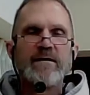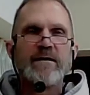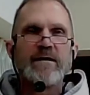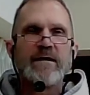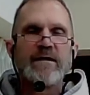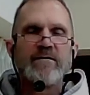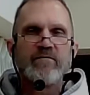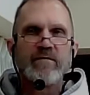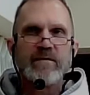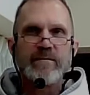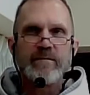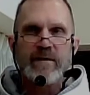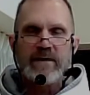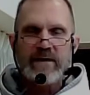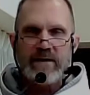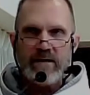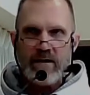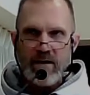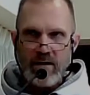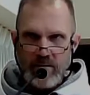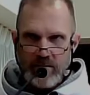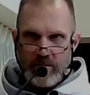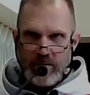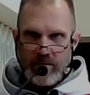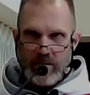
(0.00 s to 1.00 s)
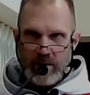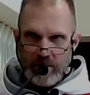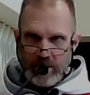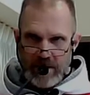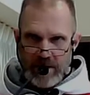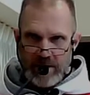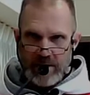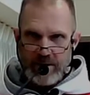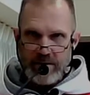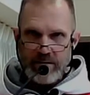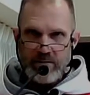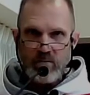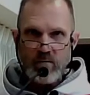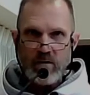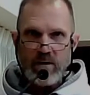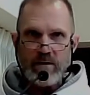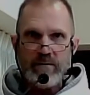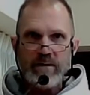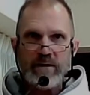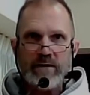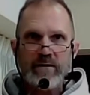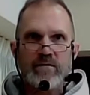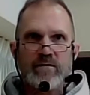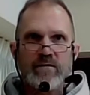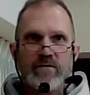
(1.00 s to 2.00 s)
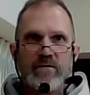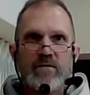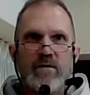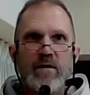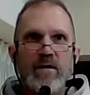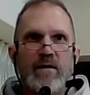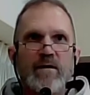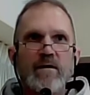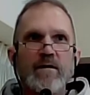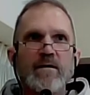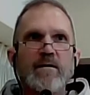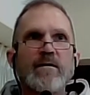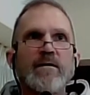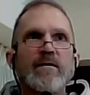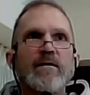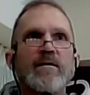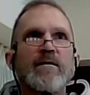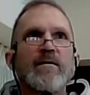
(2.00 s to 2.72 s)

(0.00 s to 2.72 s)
if we become men and women who are